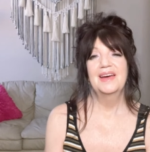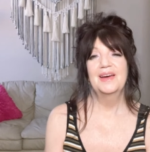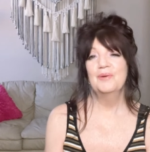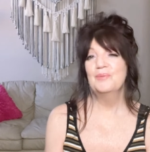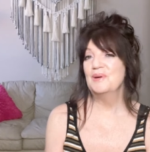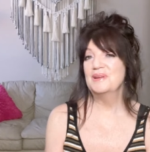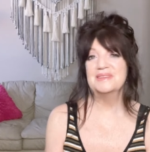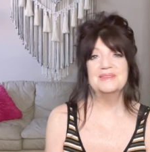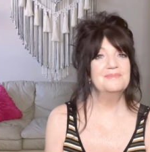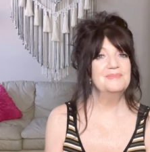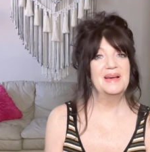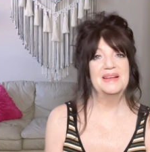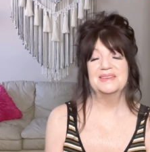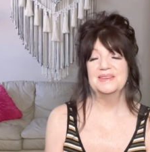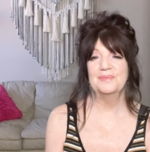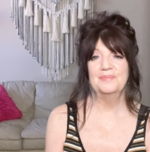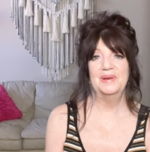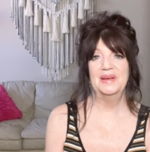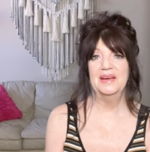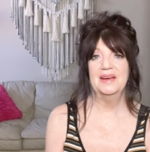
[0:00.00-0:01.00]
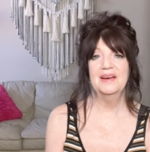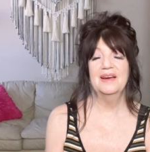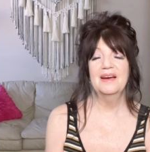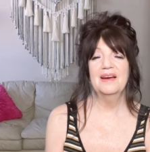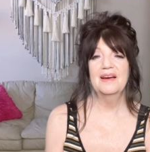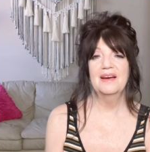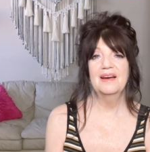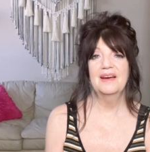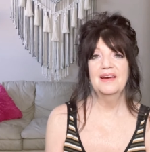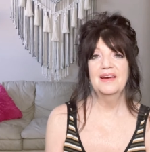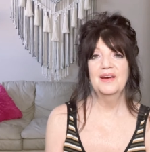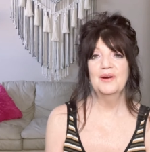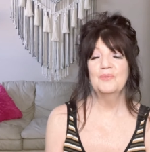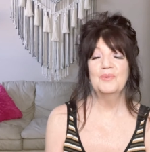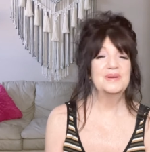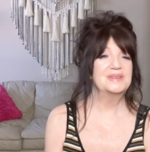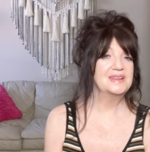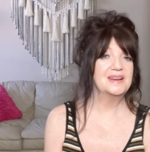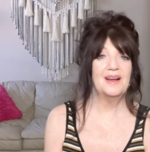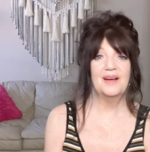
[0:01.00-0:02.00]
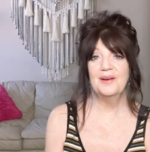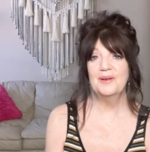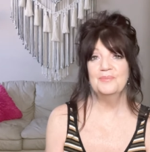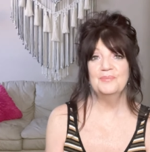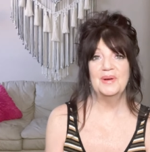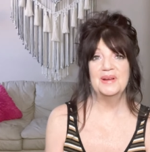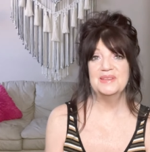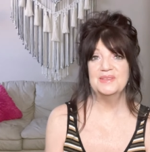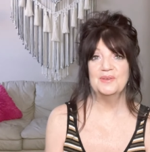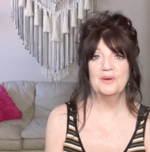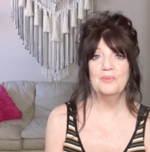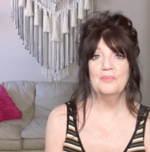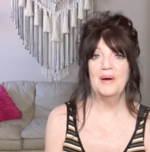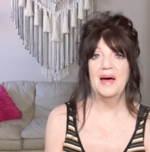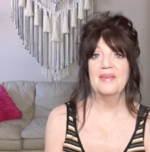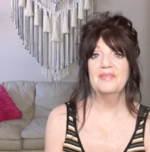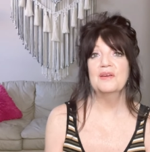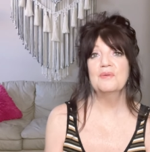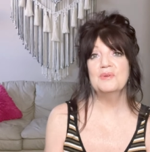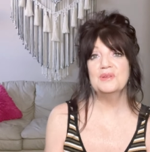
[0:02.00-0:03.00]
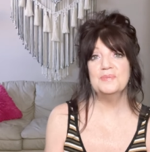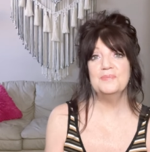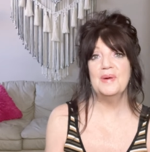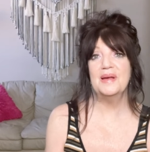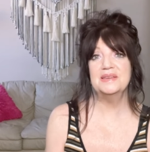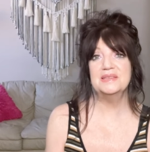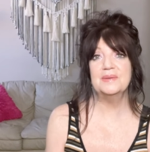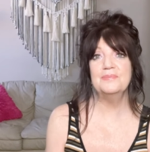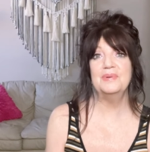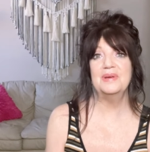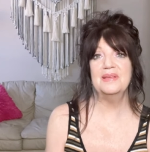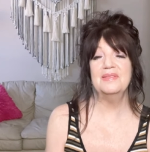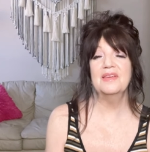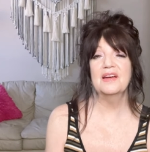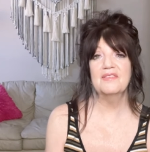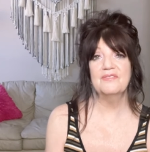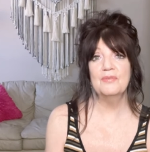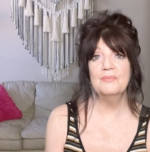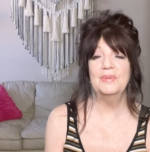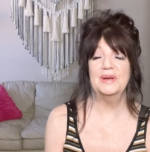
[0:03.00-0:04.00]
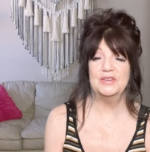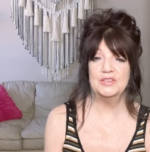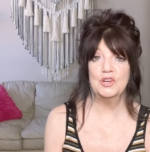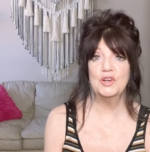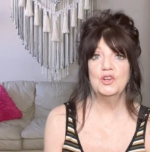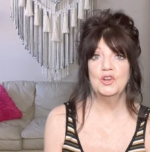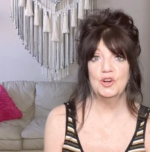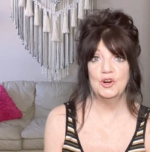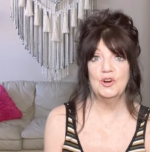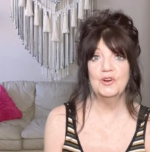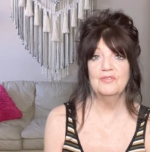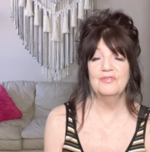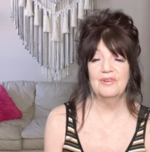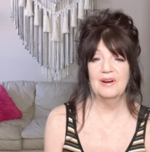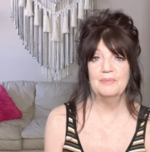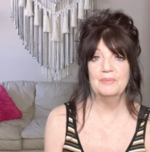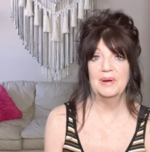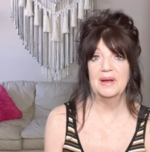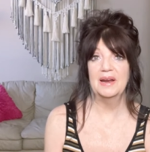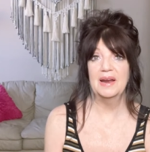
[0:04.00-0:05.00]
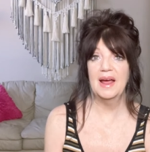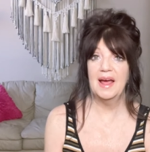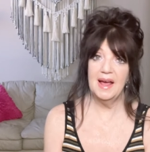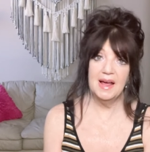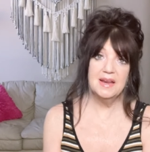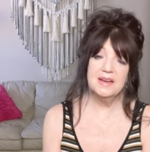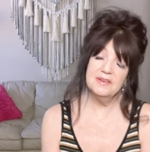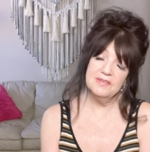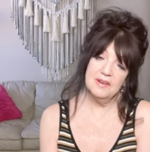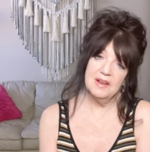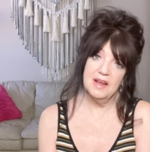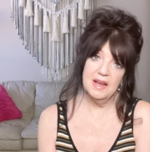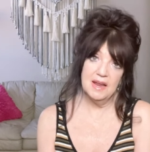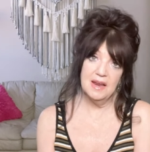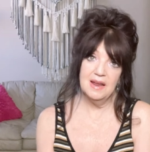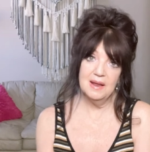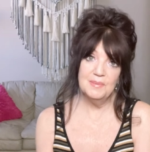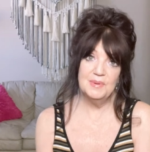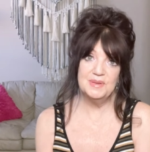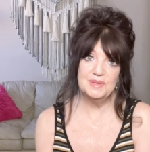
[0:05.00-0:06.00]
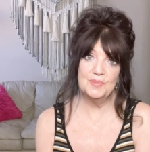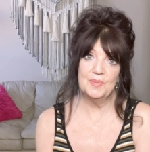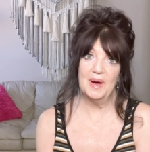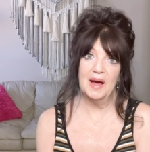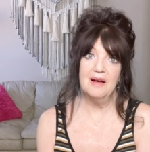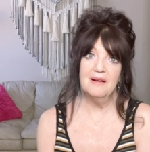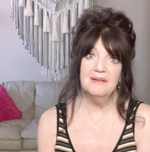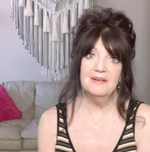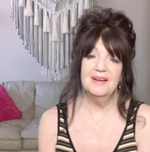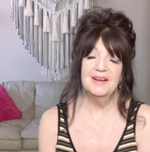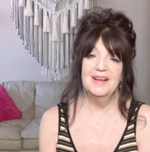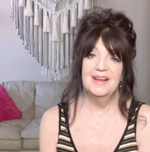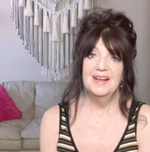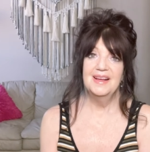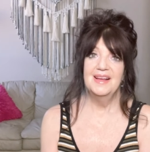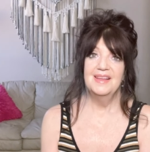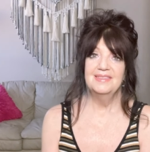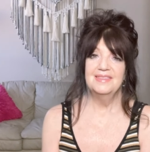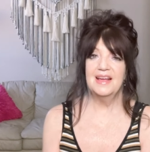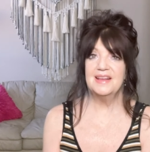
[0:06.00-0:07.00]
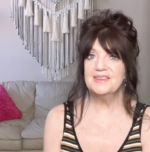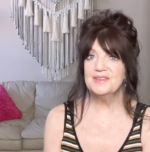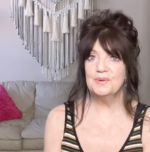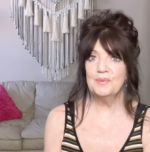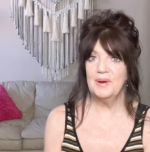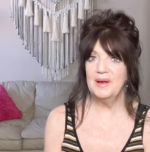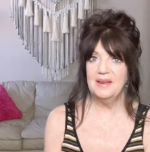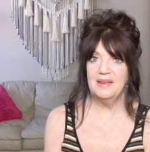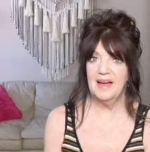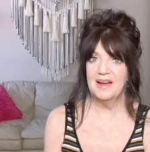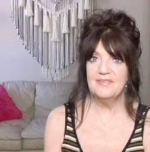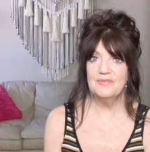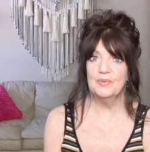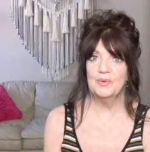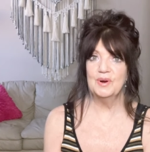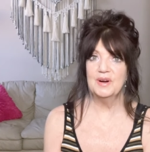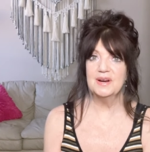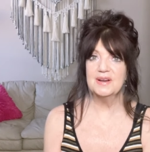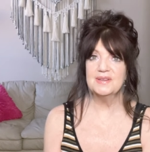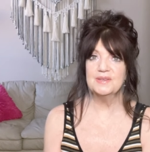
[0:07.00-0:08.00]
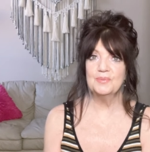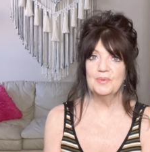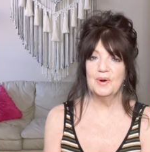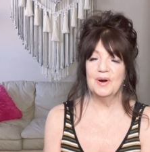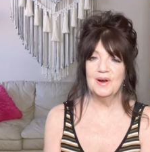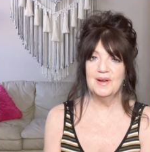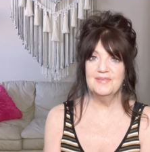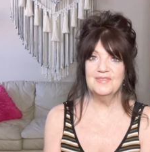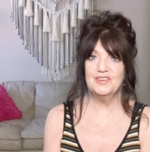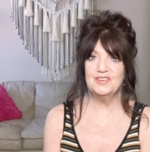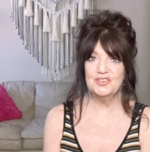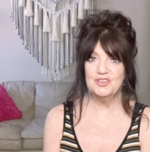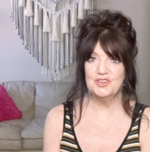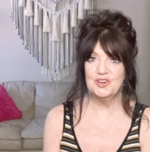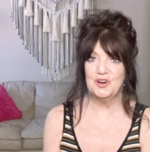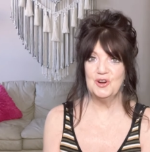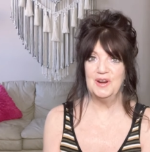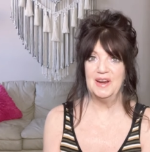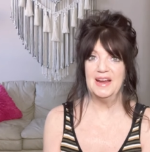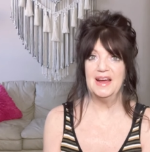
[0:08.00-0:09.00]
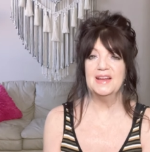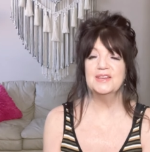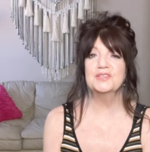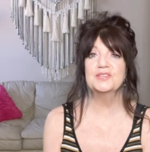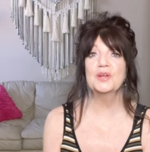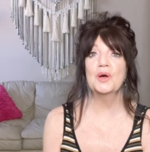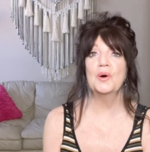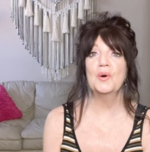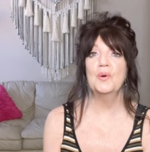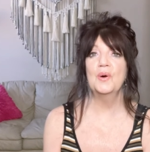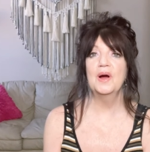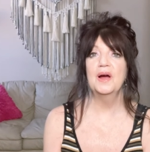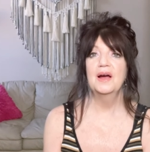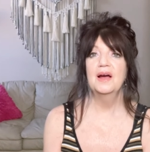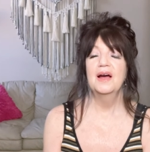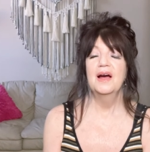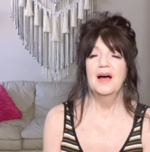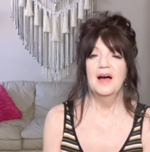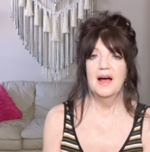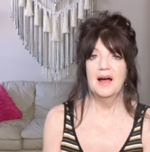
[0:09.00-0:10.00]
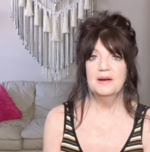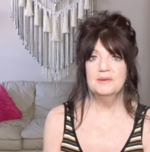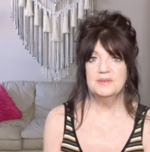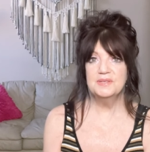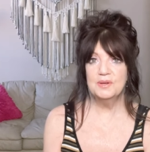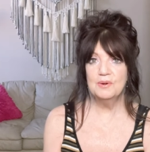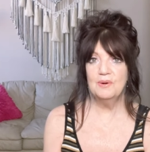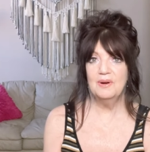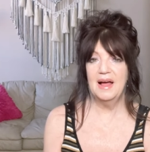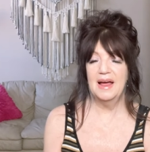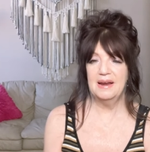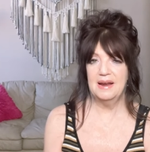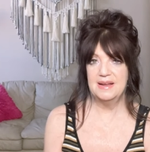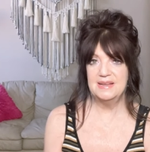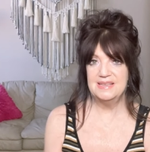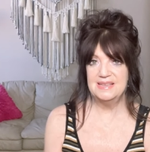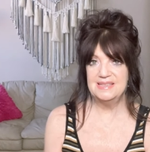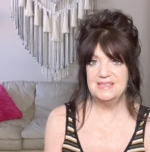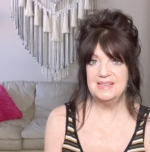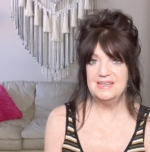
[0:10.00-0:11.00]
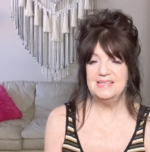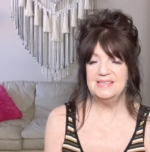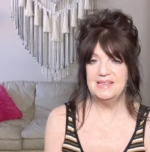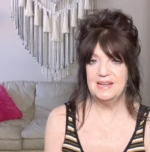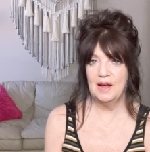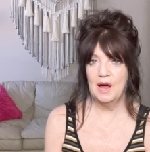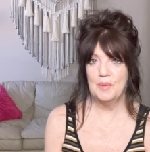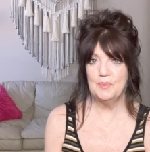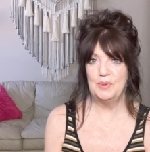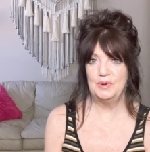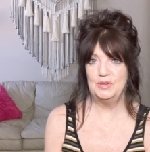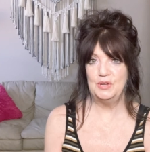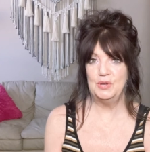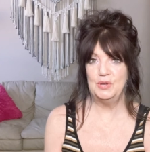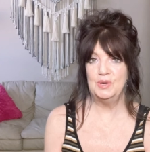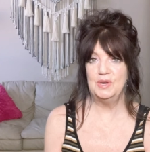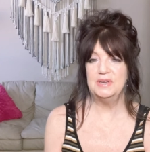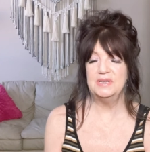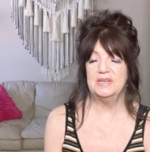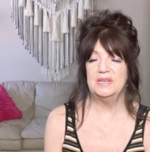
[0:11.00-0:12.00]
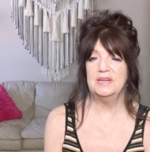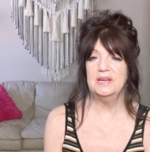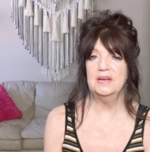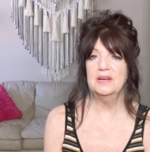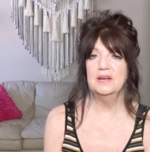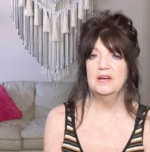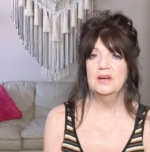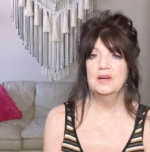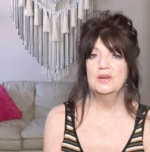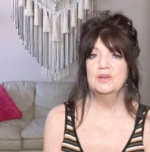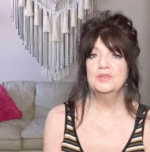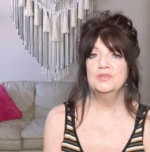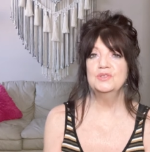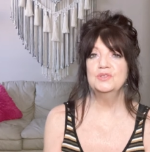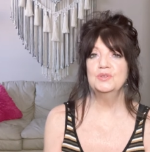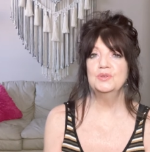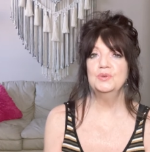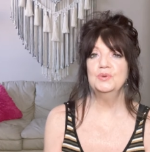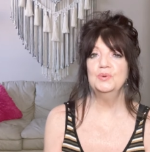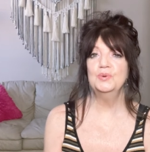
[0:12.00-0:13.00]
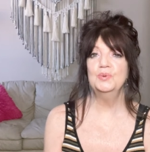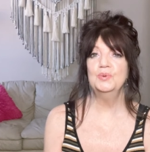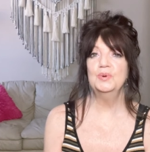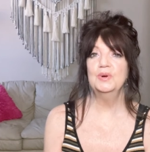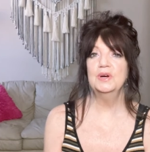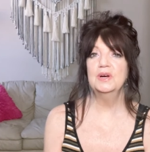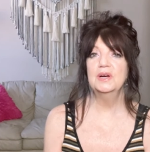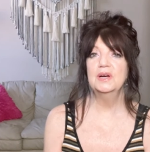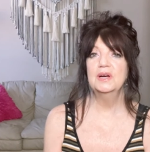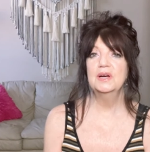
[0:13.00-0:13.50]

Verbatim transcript: It wasn't meant to be. It wasn't on my soul path. It was meant to be there for me to learn from it, and, and him as well. That's the way life works. We're on this journey. And so I'm so glad I seized the opportunity to